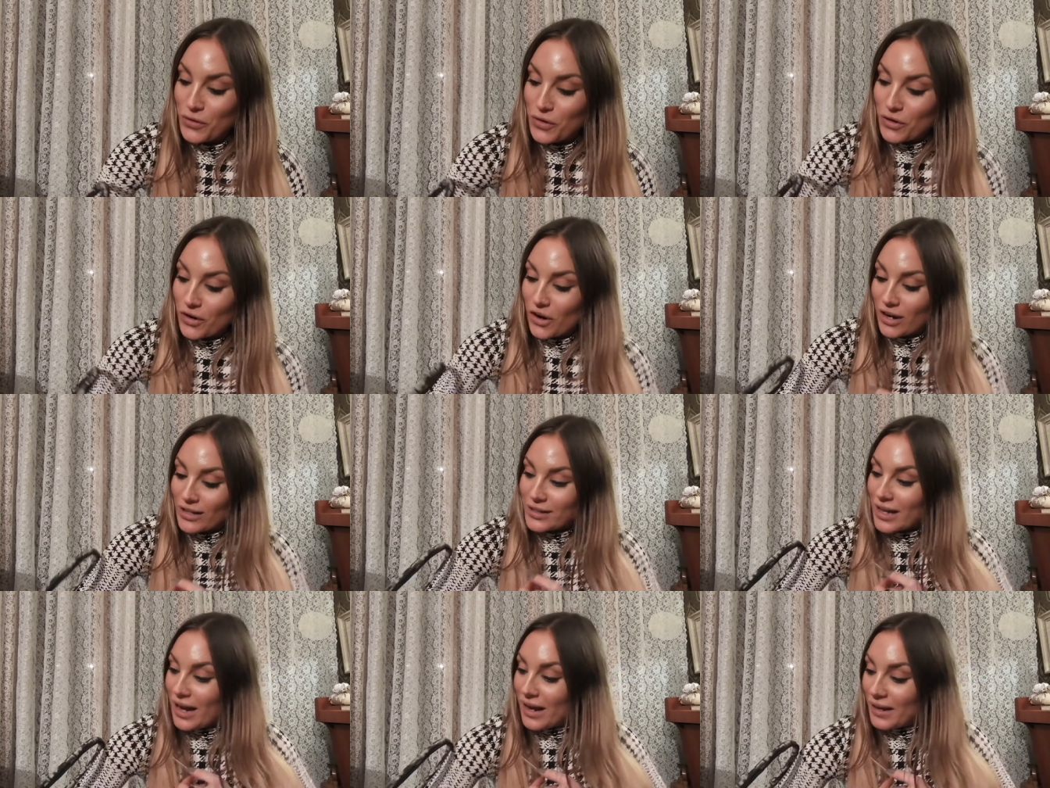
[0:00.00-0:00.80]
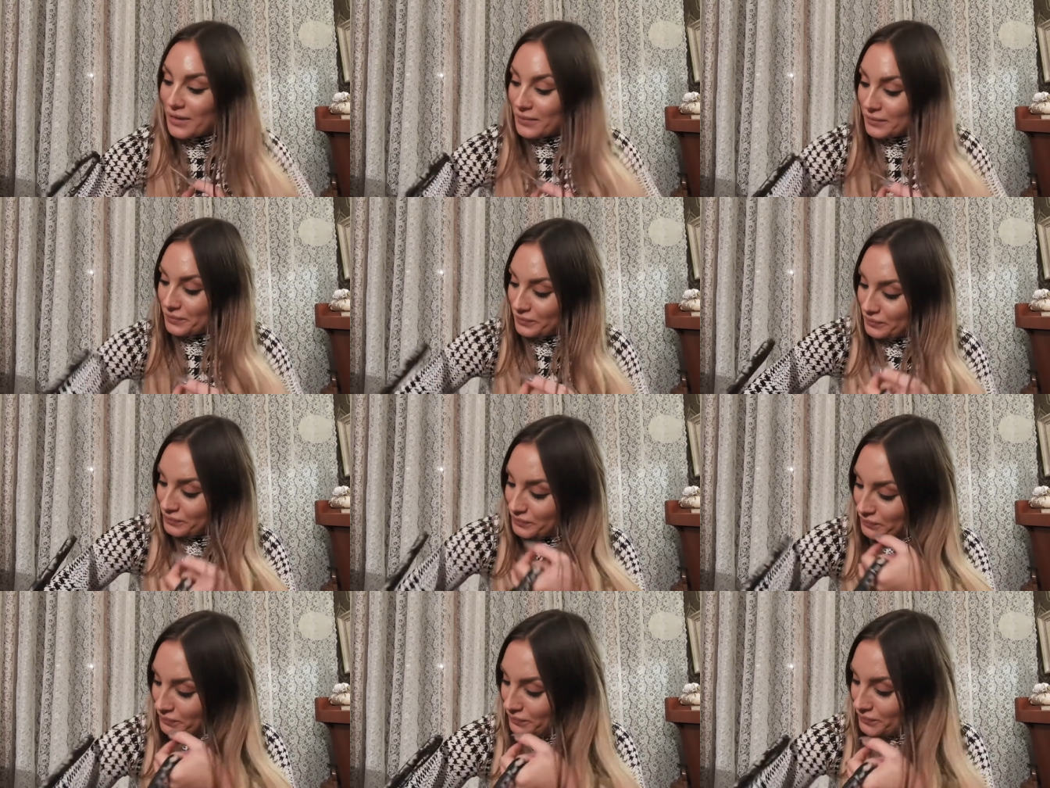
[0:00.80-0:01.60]
You're gonna die.
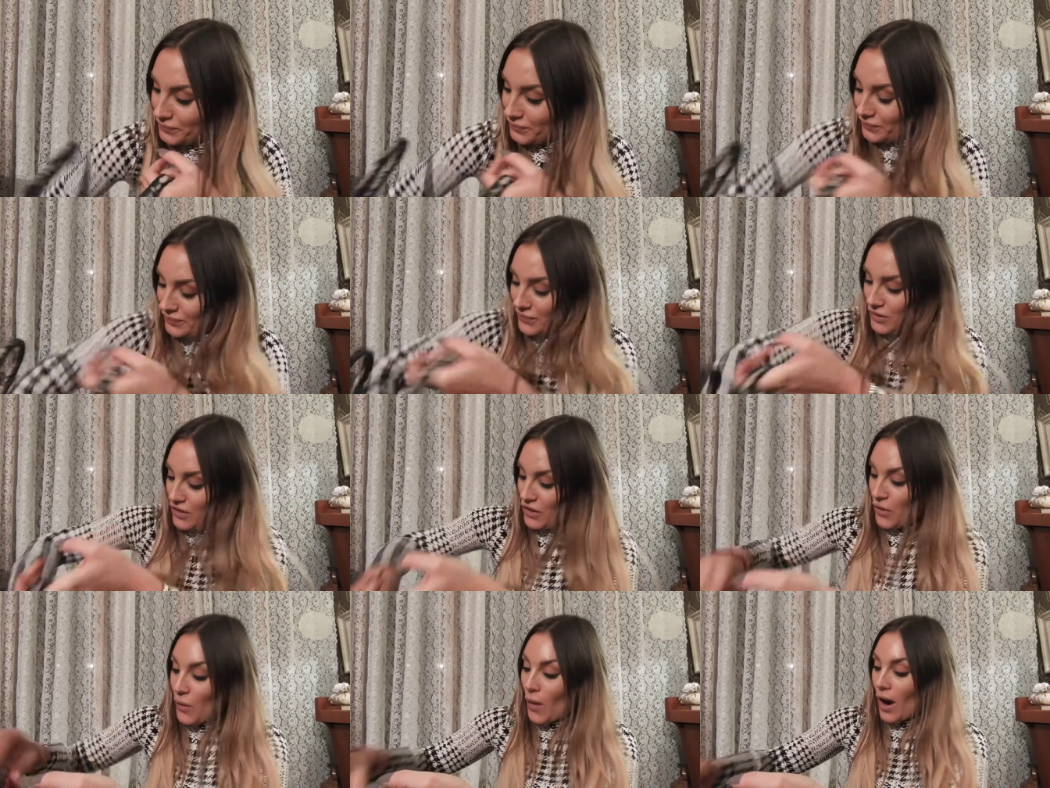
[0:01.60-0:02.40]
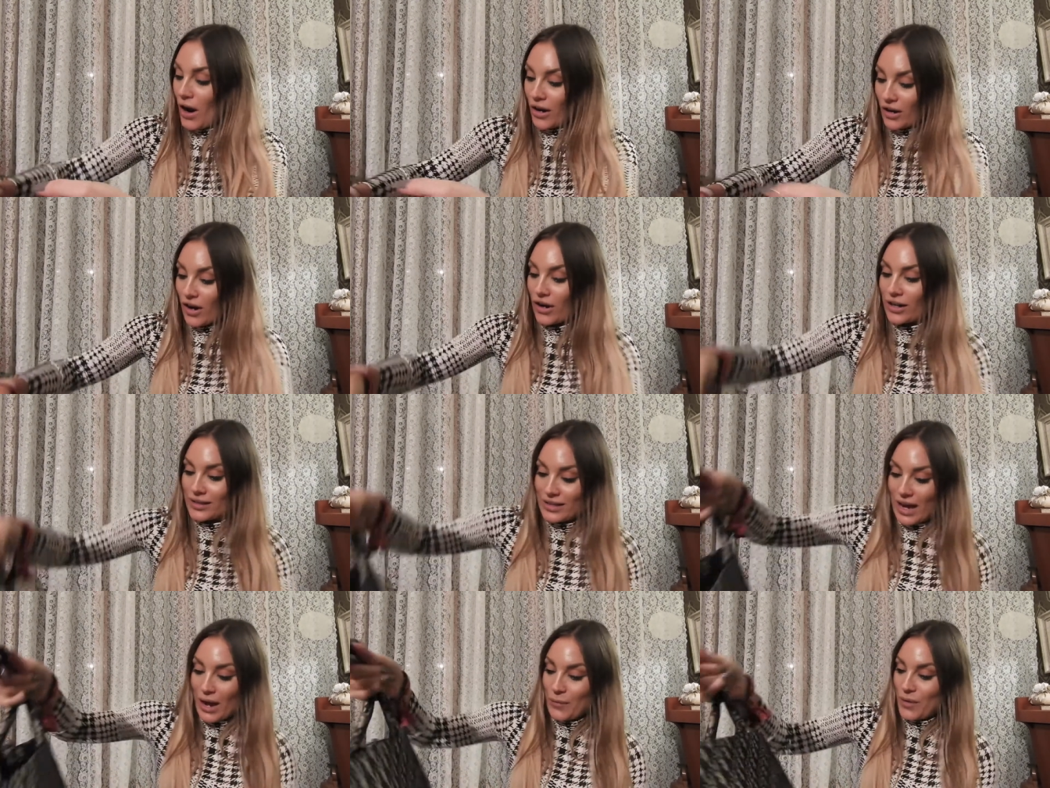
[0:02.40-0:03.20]
You are
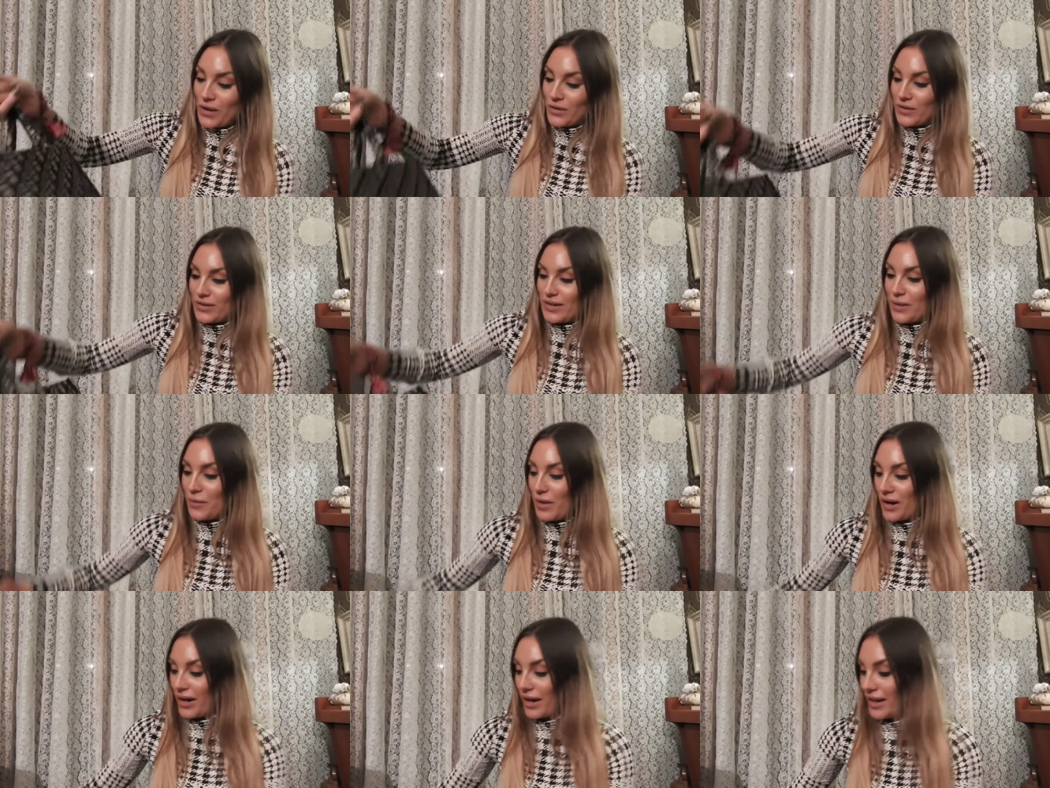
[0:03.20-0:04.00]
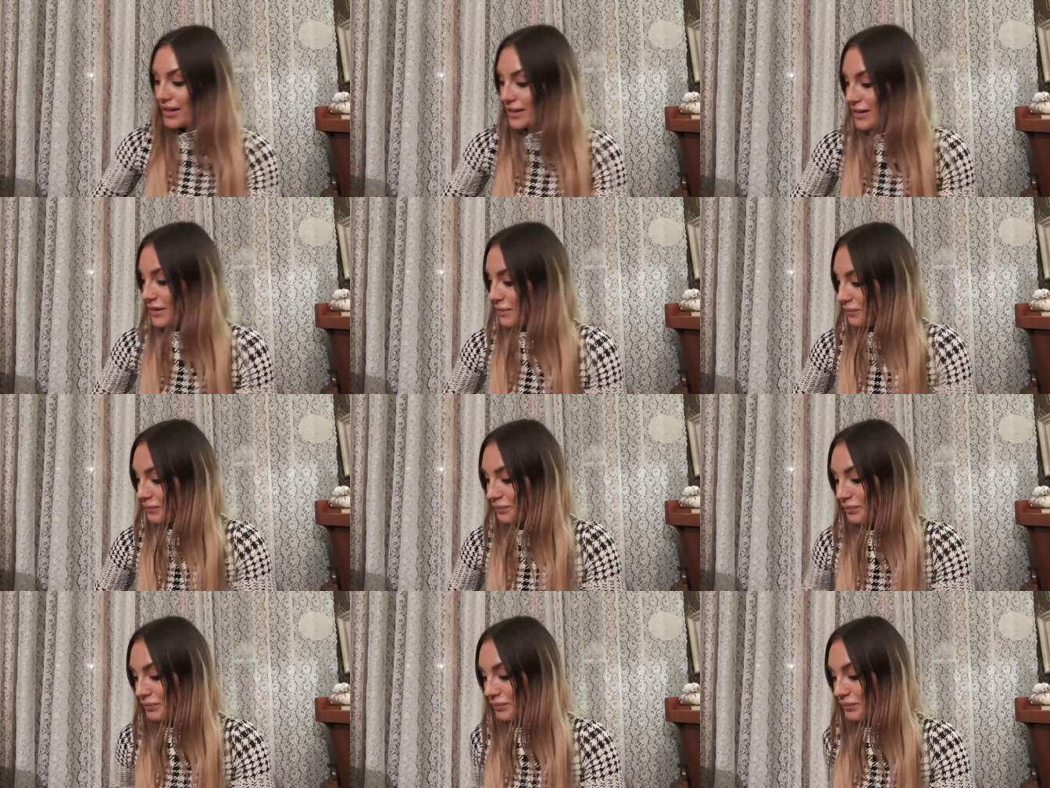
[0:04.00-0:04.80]
gonna die when you see what it
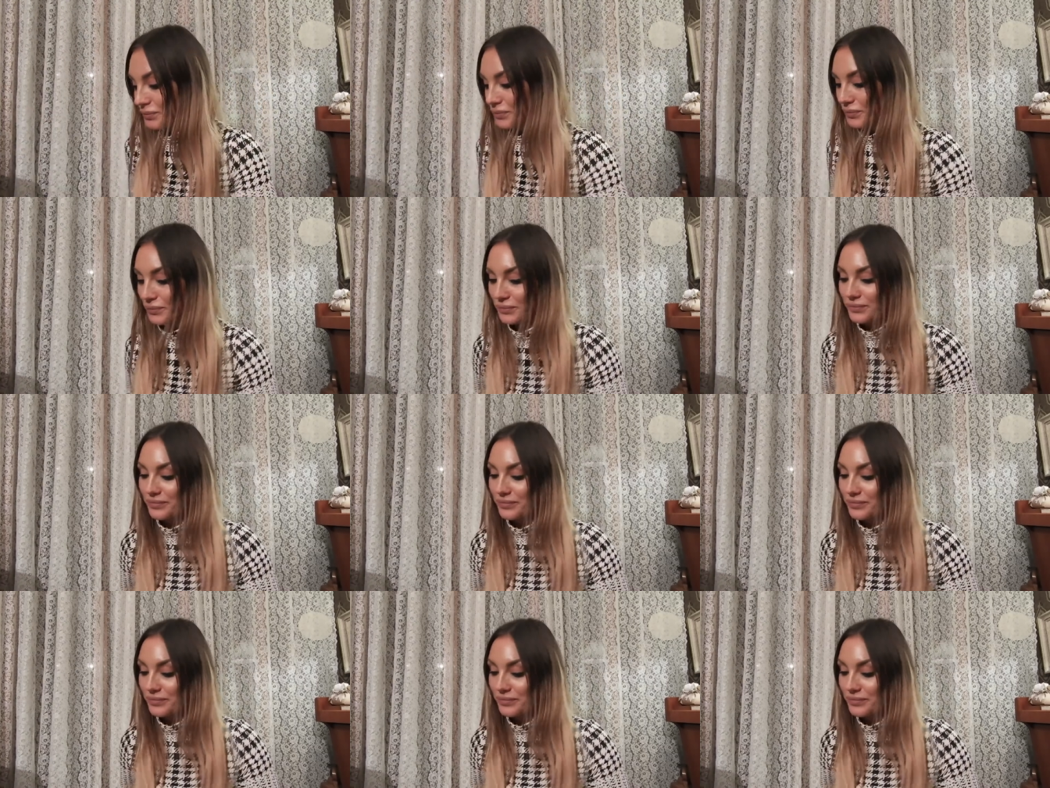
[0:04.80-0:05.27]
is.